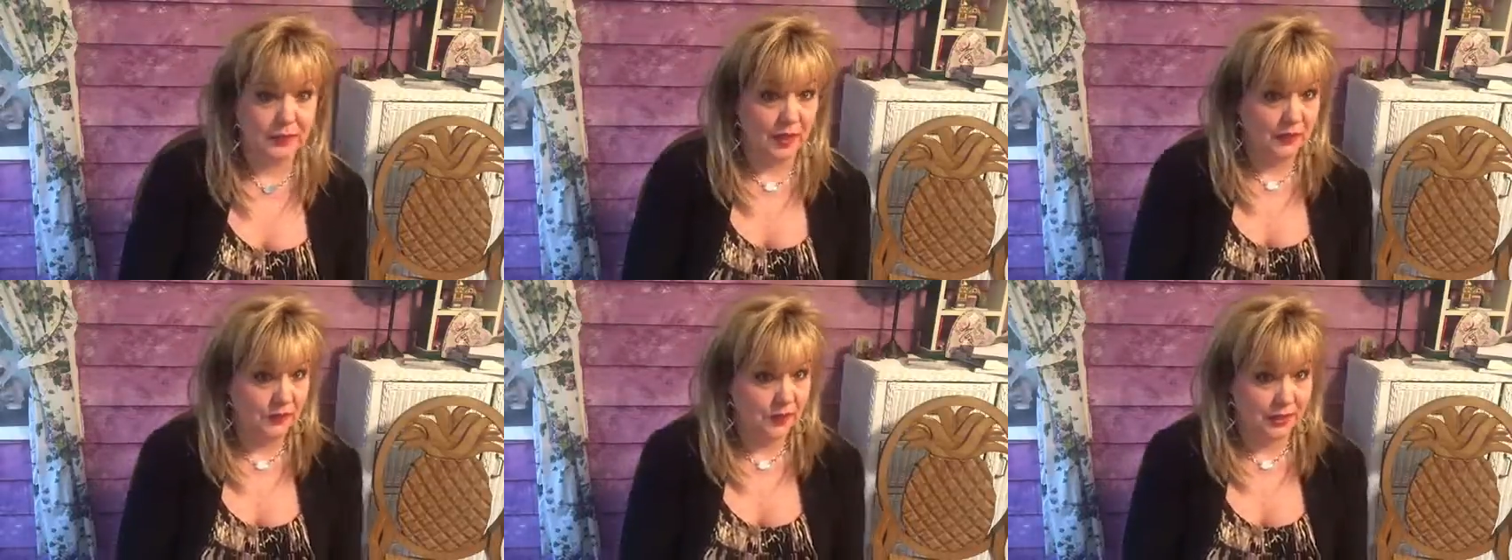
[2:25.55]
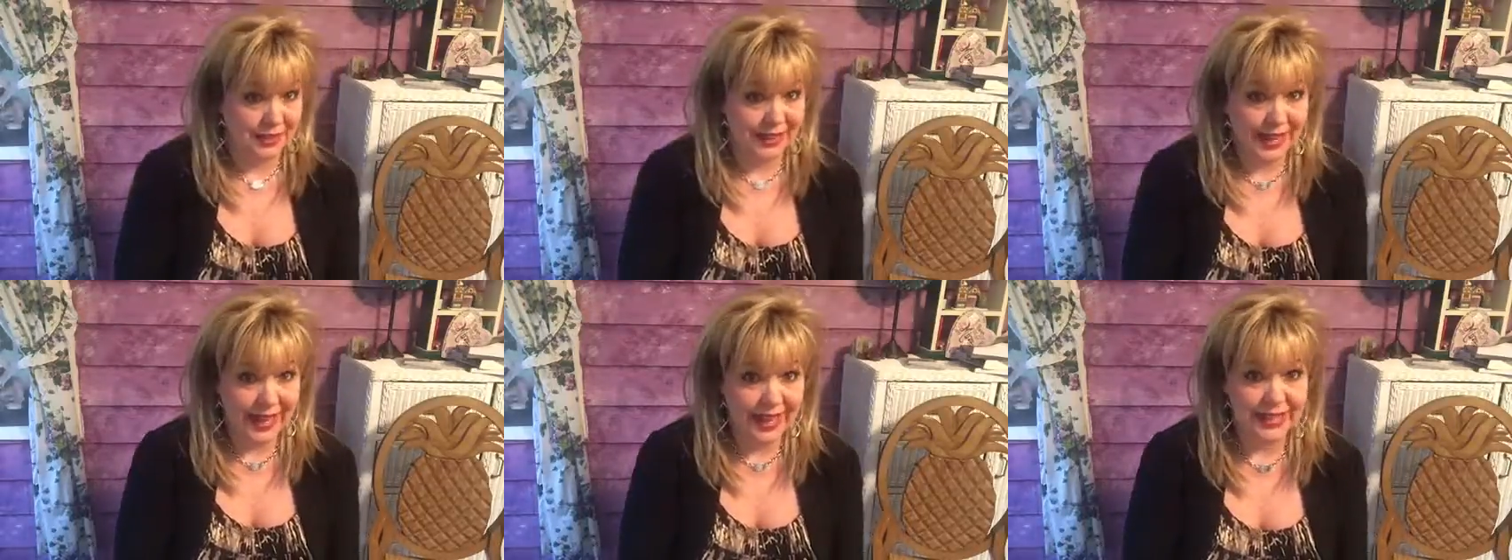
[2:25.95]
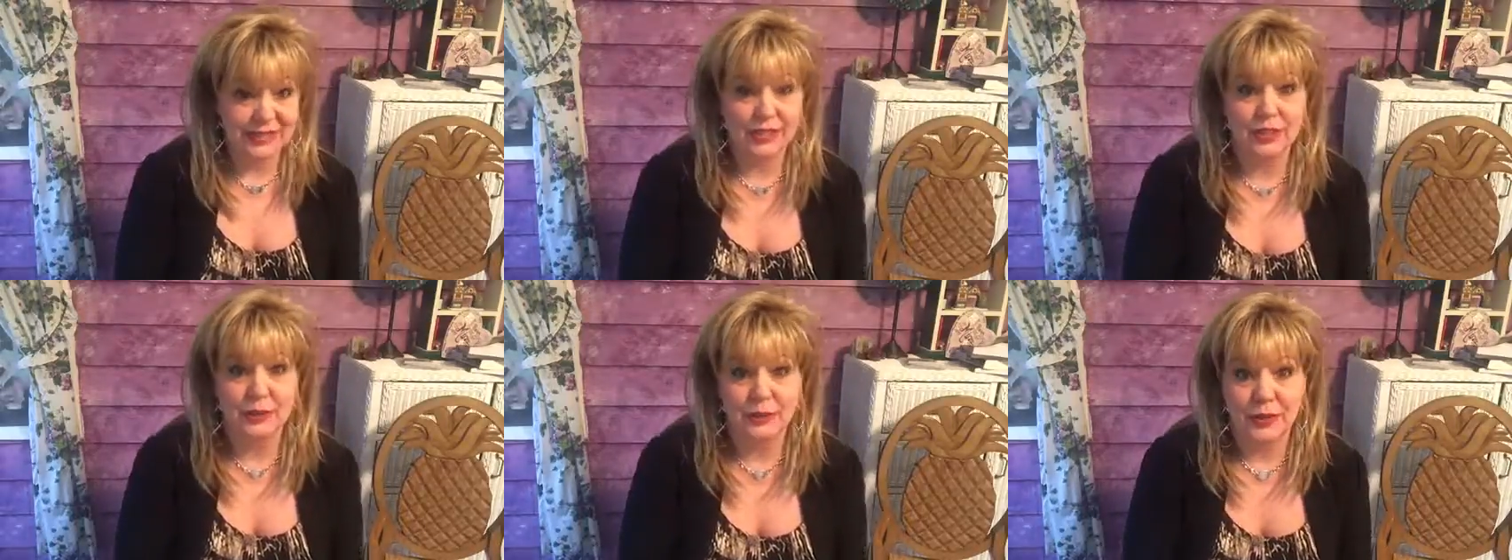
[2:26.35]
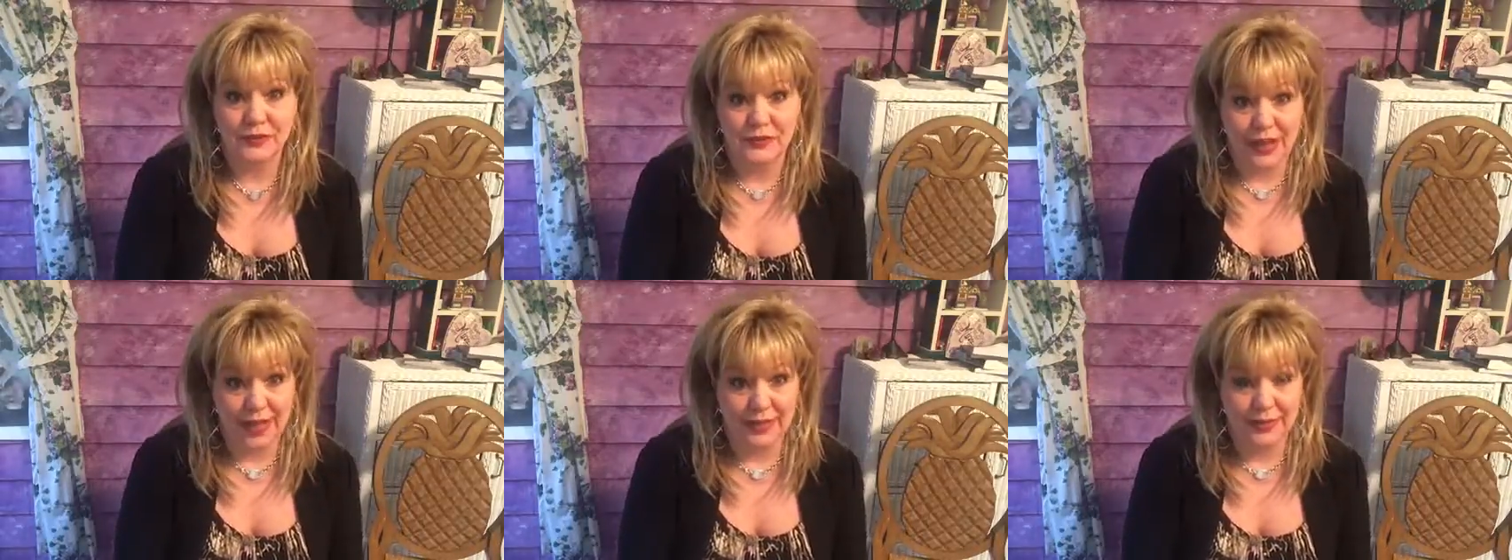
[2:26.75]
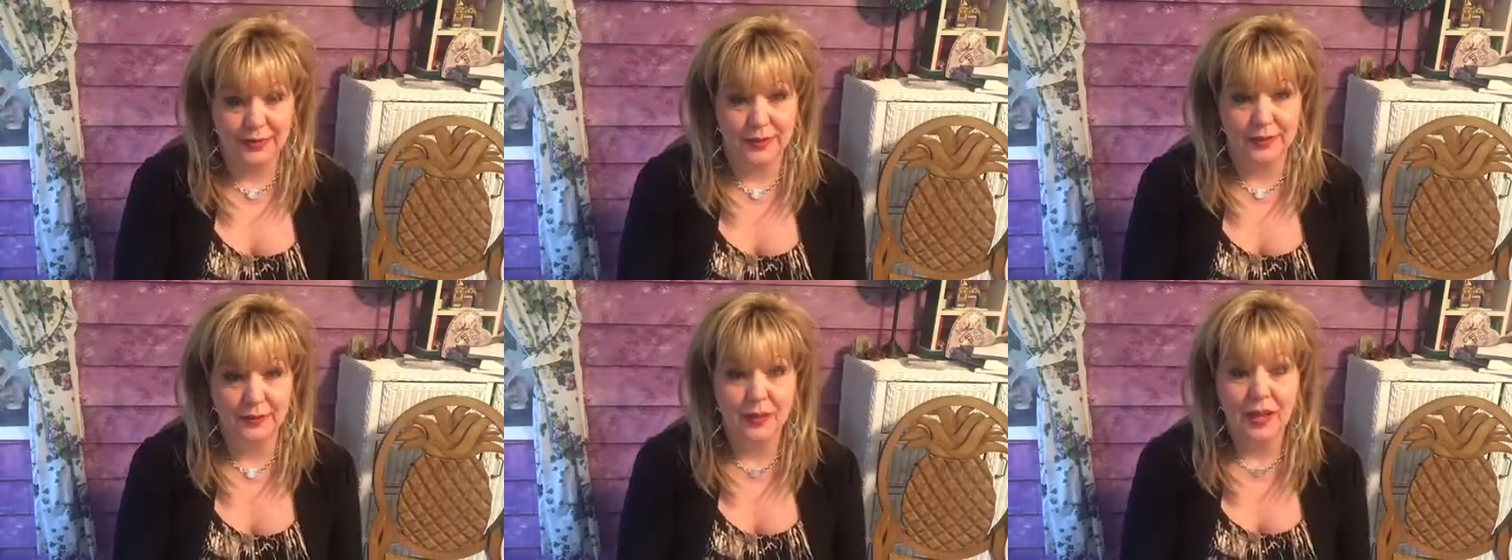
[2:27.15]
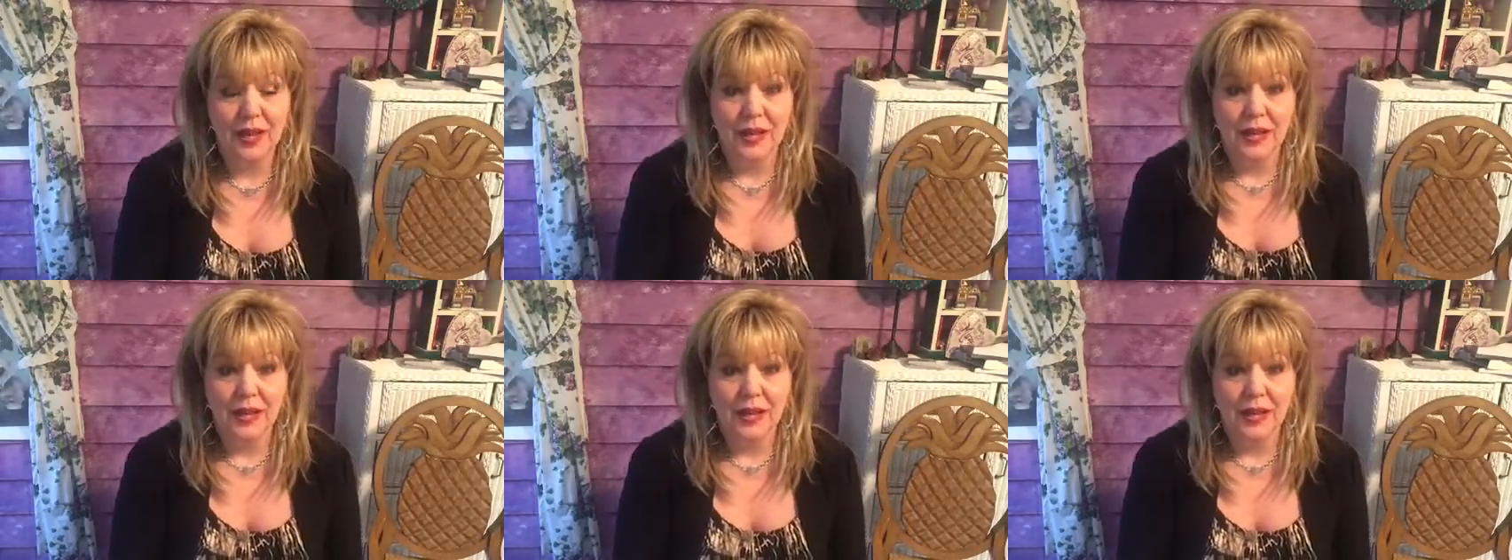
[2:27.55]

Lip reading: if they're a guest, who invited them.